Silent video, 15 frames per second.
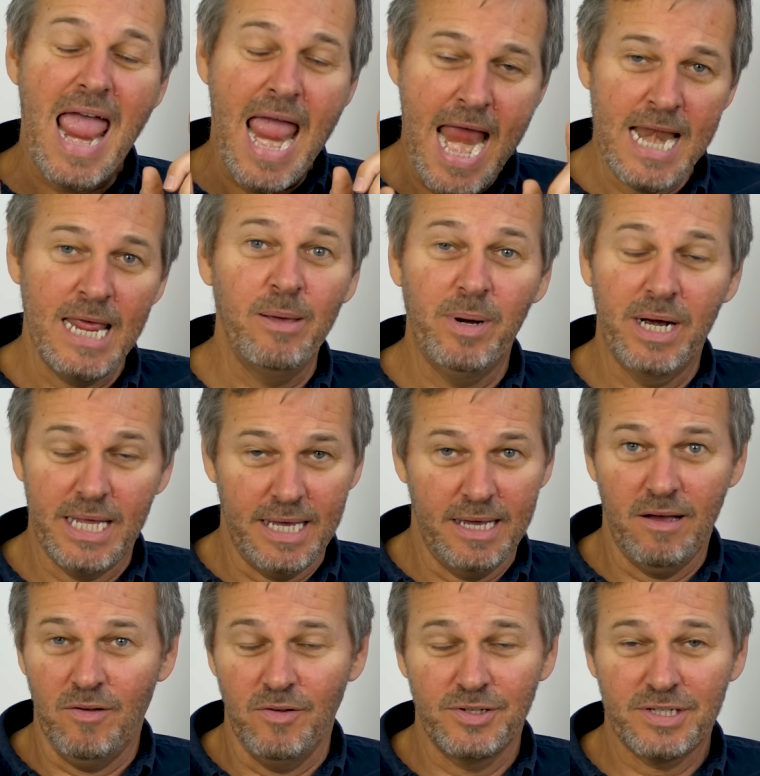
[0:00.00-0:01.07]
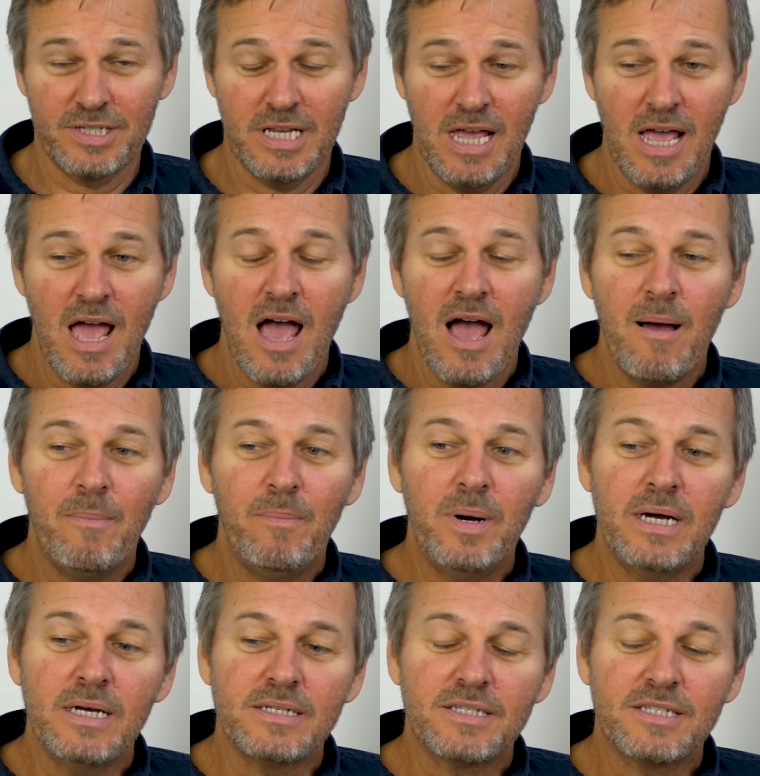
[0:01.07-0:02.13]
anybody else,
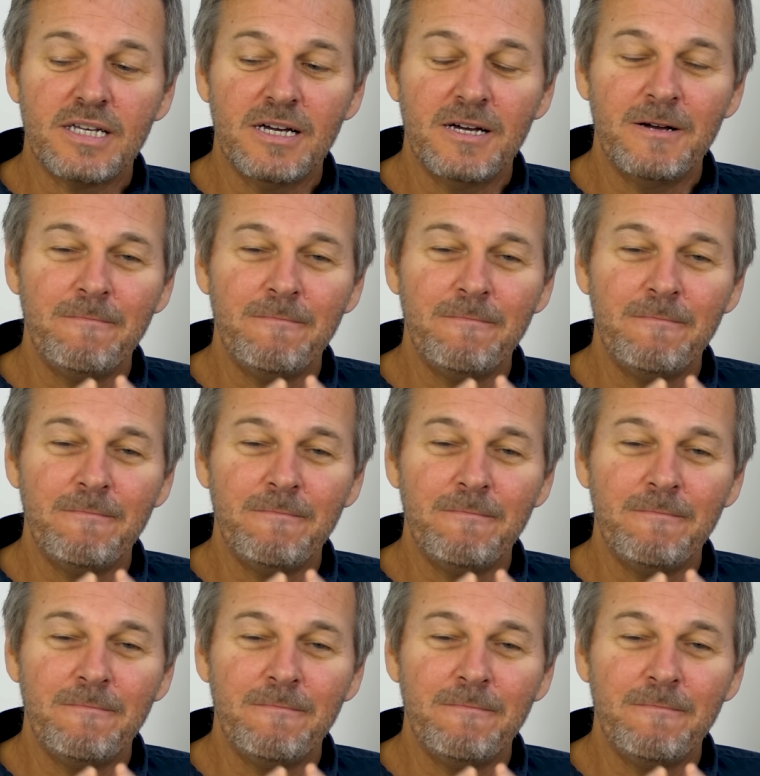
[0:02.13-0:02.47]
but